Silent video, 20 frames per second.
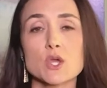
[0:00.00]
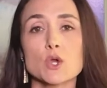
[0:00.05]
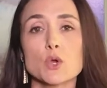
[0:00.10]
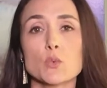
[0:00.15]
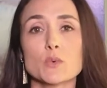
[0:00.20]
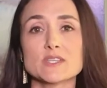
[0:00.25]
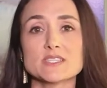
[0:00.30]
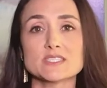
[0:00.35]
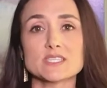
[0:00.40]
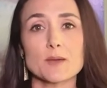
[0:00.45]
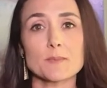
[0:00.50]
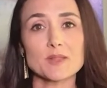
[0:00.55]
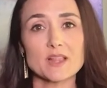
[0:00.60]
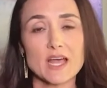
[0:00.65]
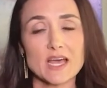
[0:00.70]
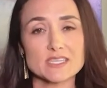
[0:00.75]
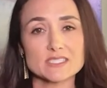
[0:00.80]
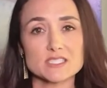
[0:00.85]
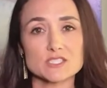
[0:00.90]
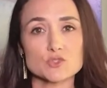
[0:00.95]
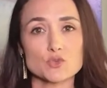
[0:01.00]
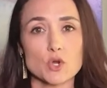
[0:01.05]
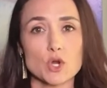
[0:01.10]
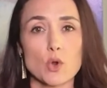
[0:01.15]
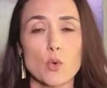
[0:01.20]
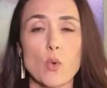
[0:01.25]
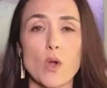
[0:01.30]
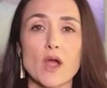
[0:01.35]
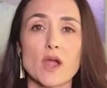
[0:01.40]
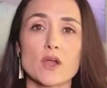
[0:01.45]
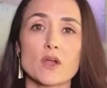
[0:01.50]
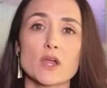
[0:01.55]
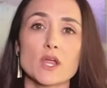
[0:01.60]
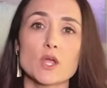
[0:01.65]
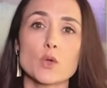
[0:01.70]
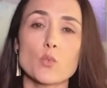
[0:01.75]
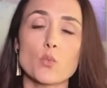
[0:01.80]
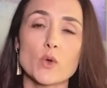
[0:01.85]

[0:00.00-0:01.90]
with some classes requiring